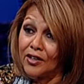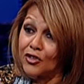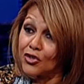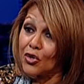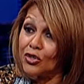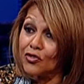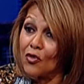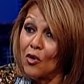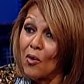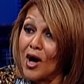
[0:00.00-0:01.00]
the yes. church
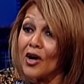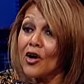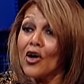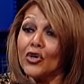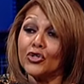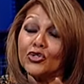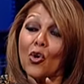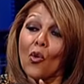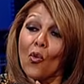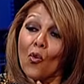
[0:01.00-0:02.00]
for a while. Right. So